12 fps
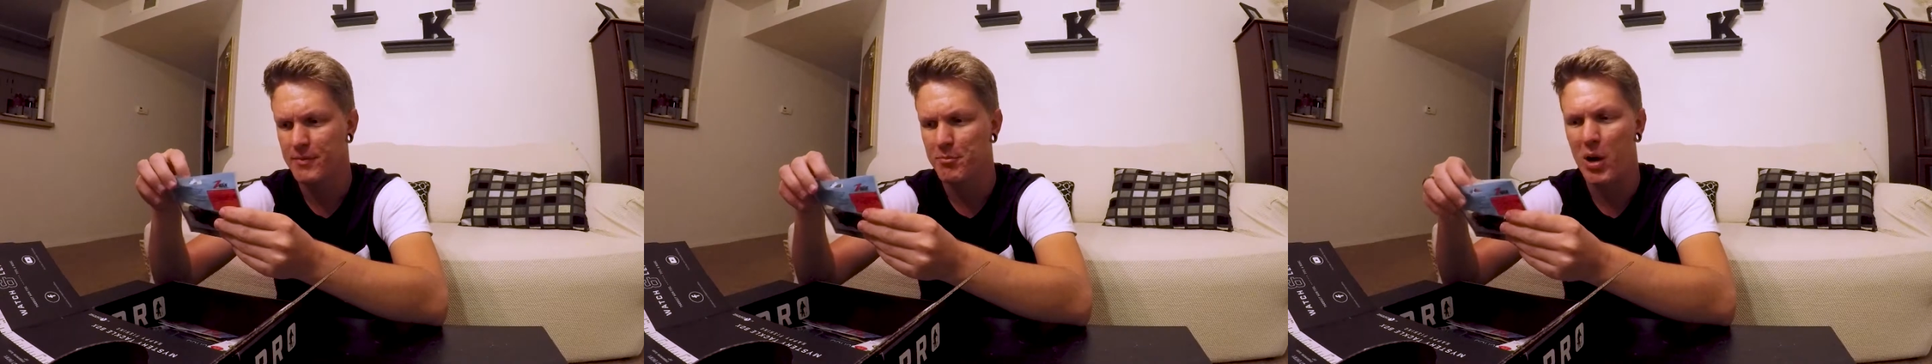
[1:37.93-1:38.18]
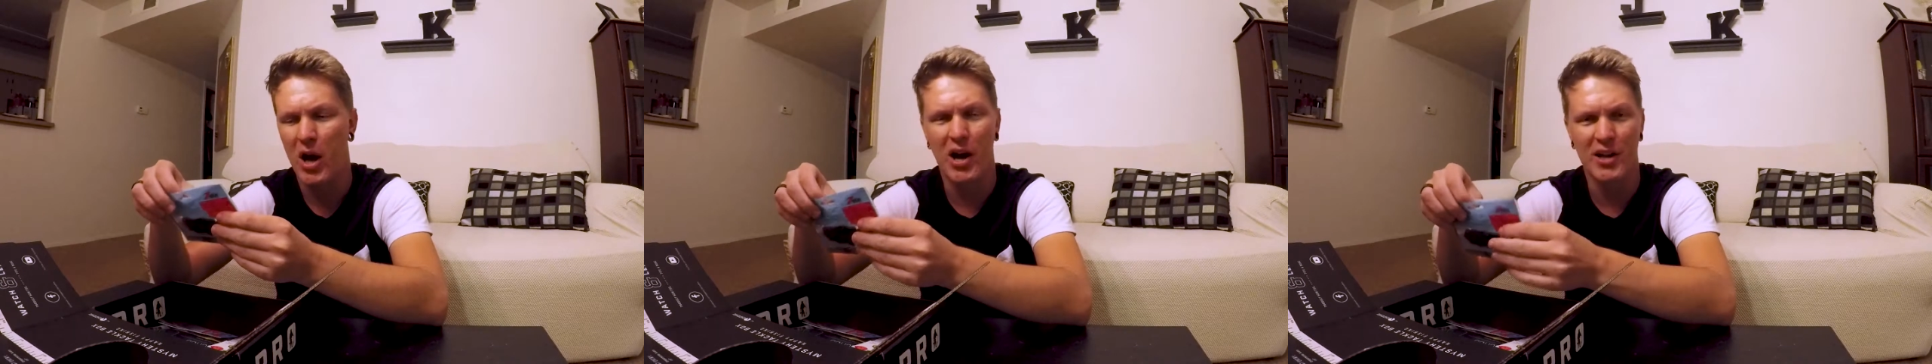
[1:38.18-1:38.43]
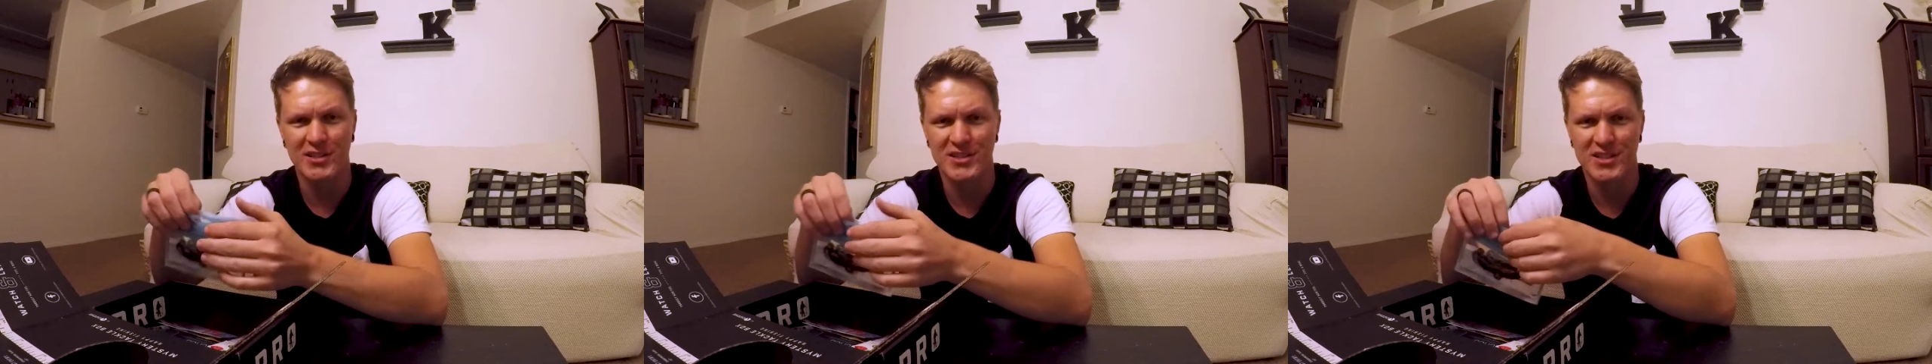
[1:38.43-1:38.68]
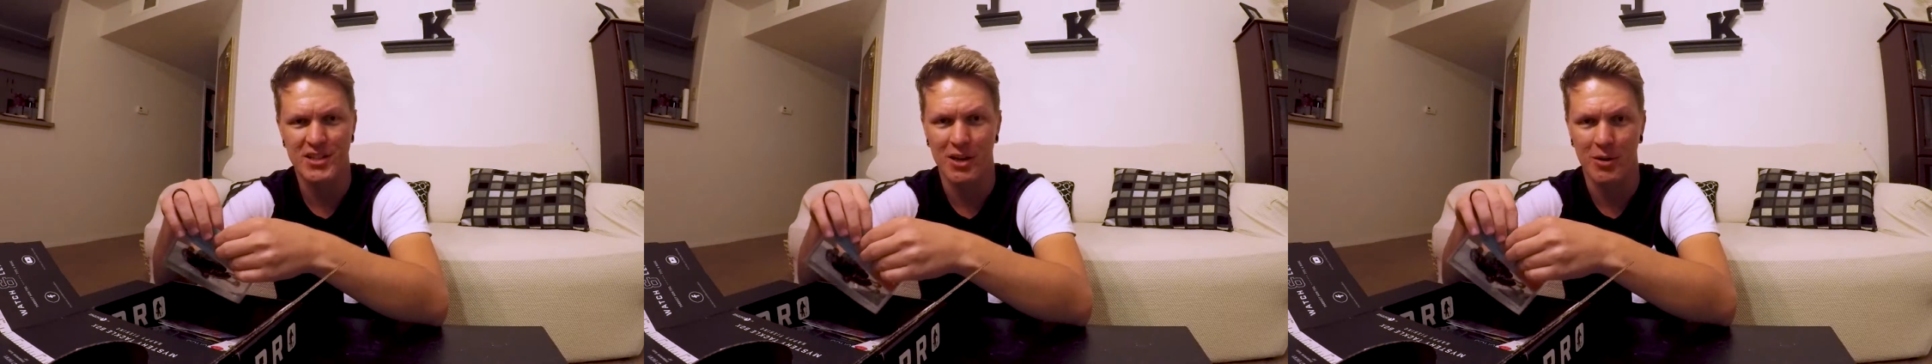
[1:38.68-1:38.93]
Pond
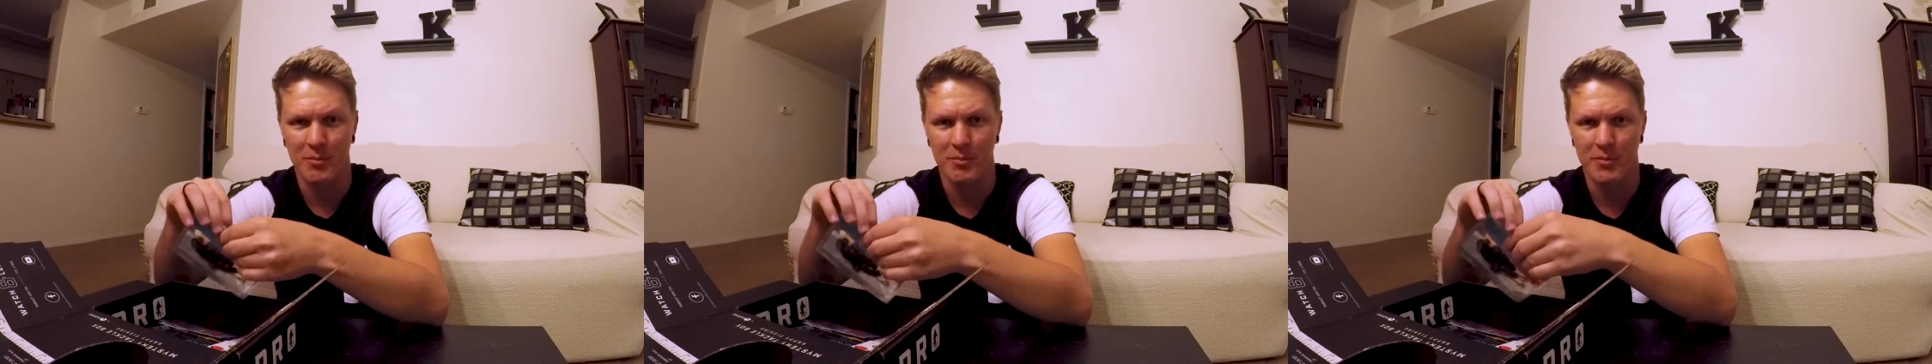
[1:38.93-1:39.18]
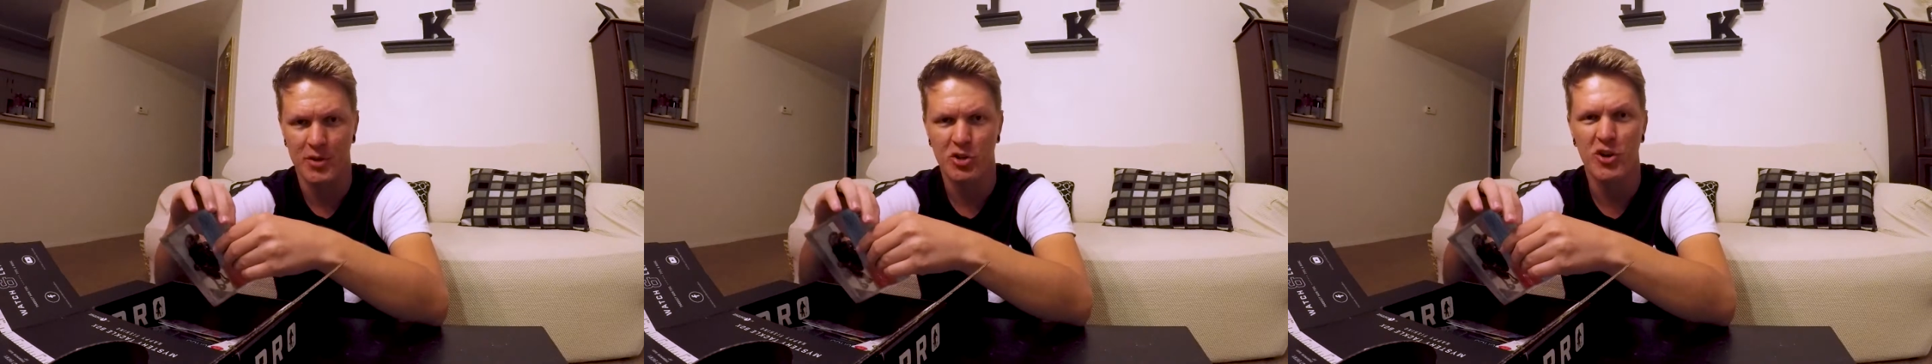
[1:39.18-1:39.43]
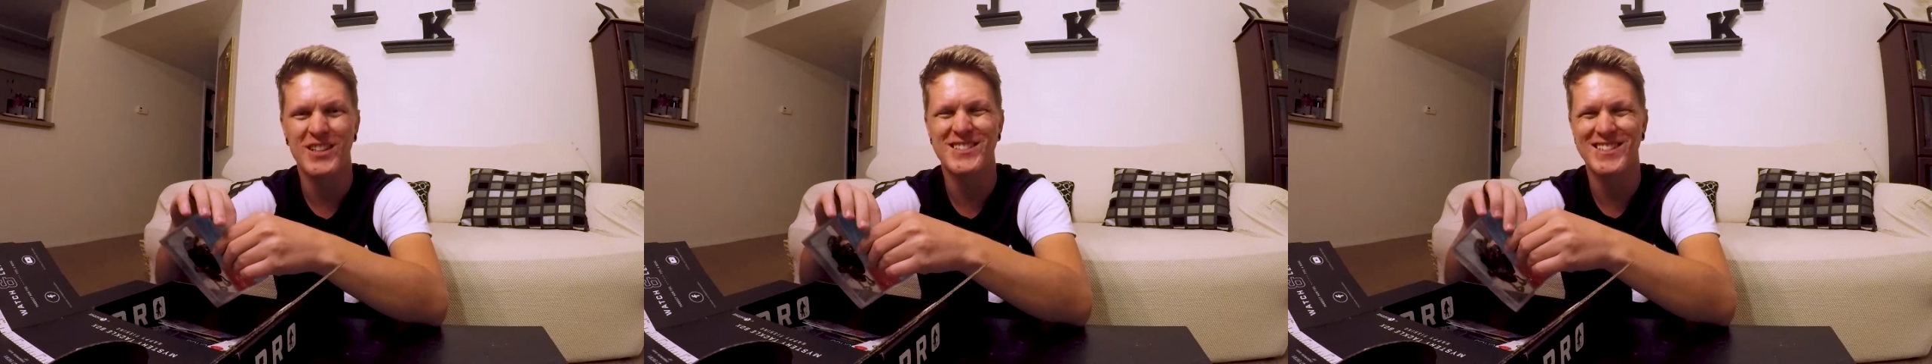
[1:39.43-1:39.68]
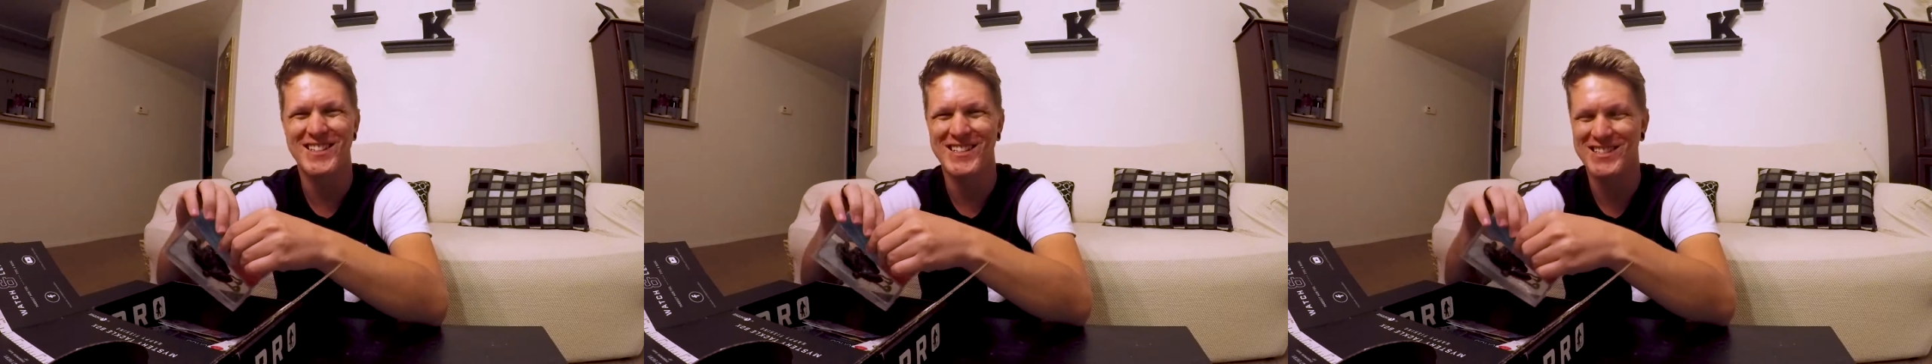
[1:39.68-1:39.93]
Scum,
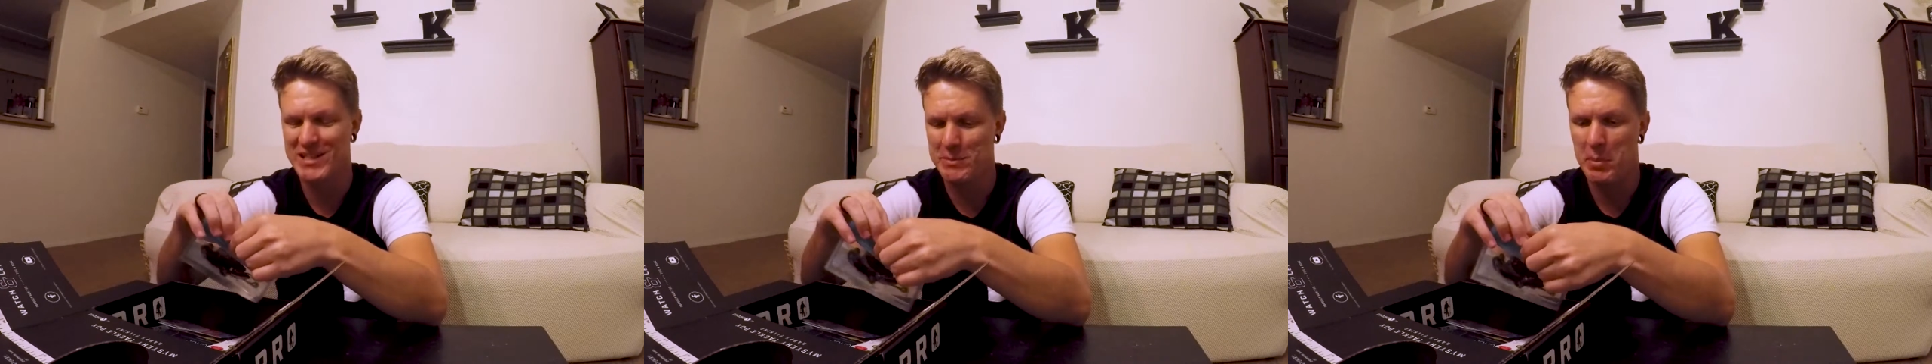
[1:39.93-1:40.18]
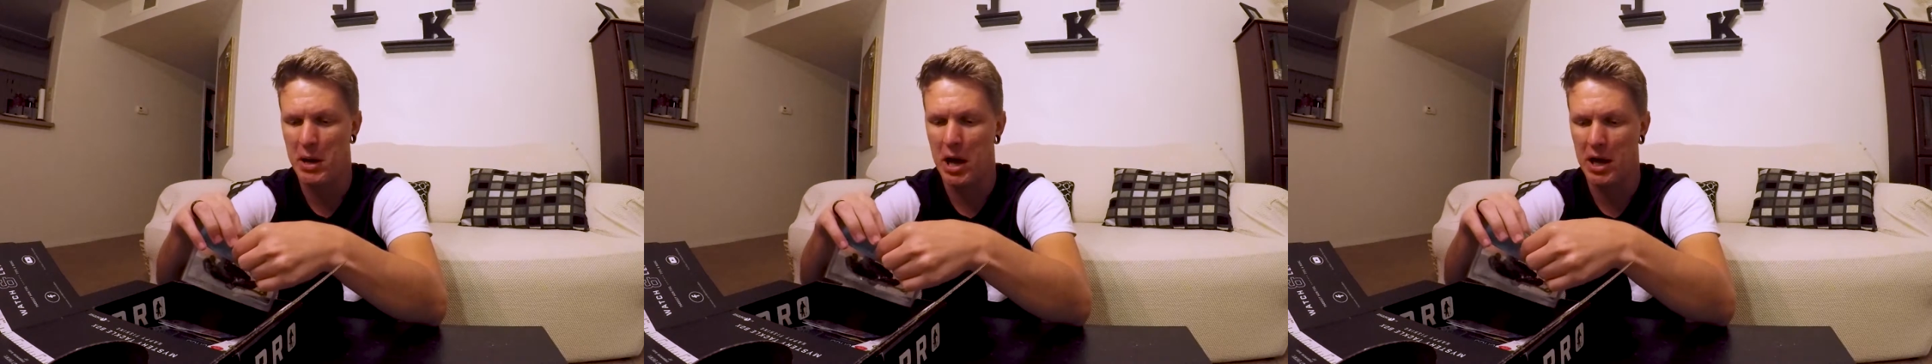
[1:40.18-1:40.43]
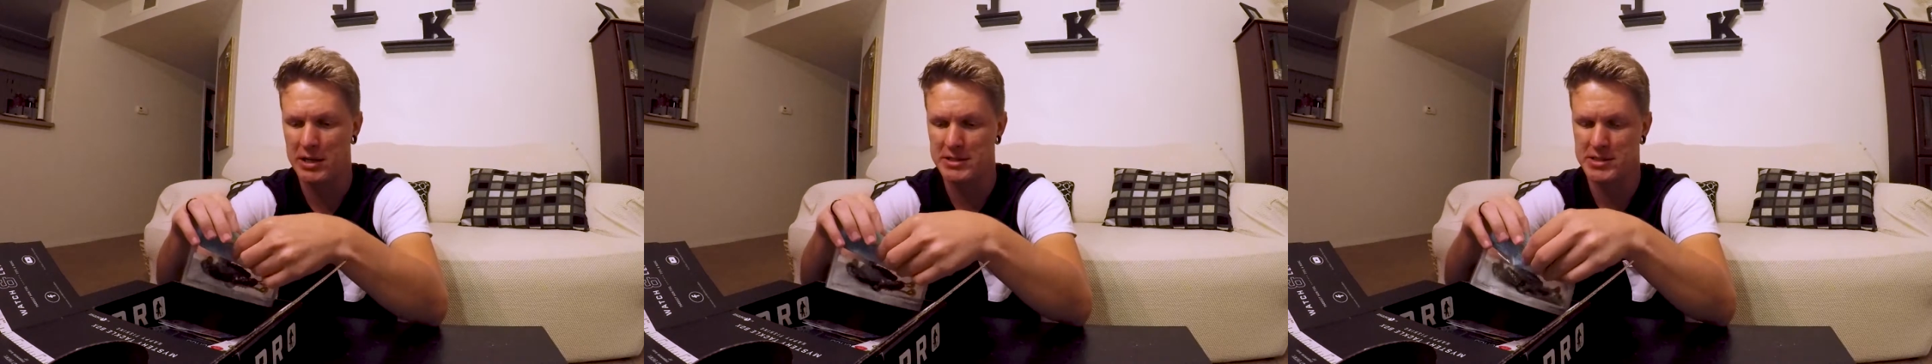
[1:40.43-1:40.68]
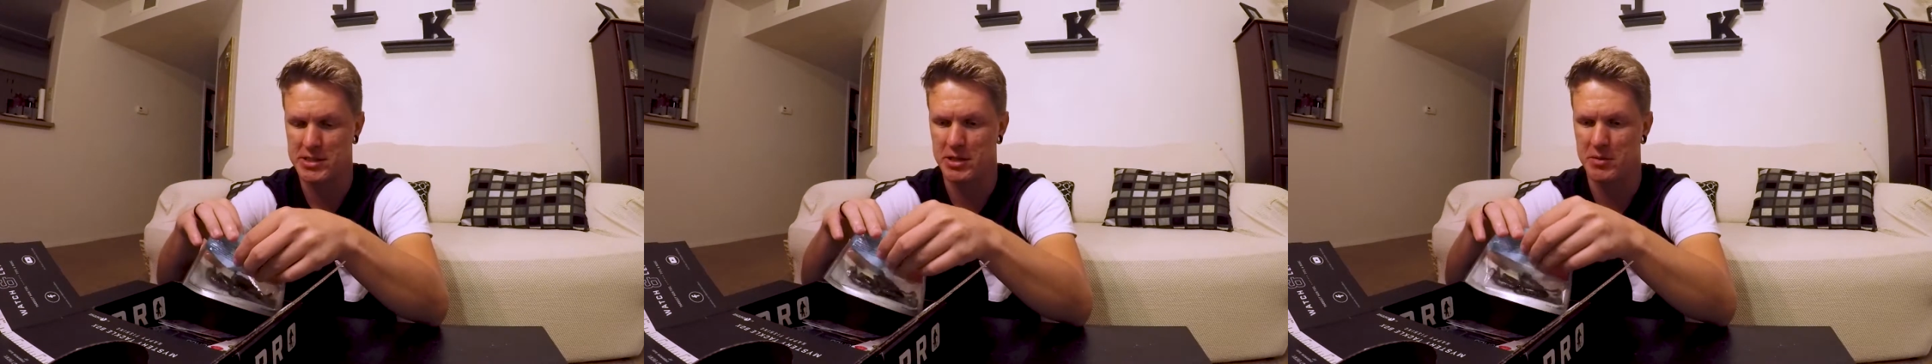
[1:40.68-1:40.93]
Crust Easy Pond
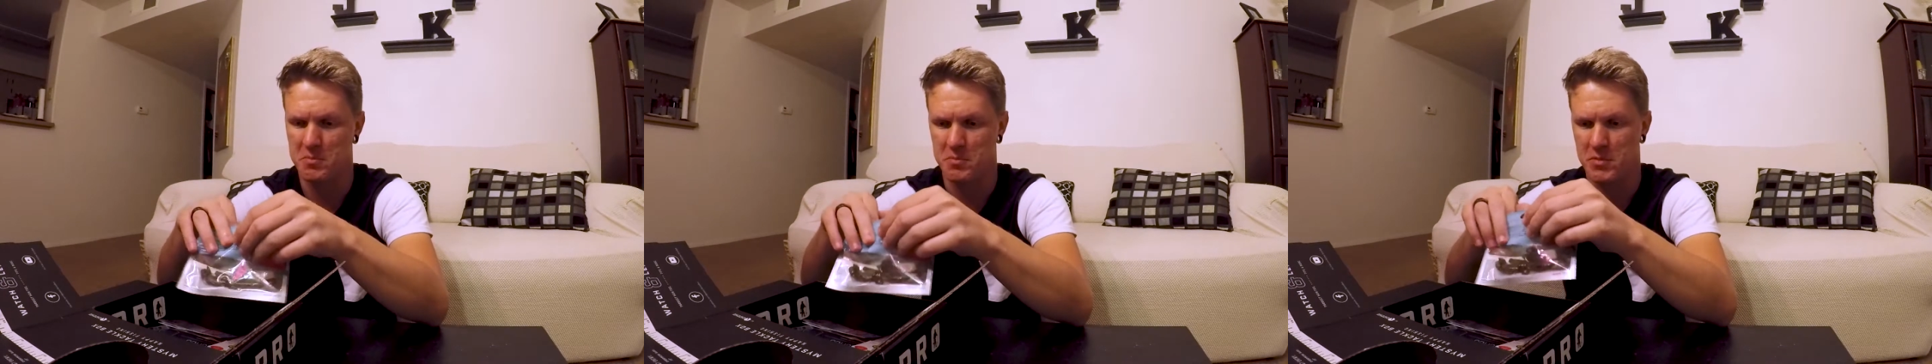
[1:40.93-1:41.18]
Scum.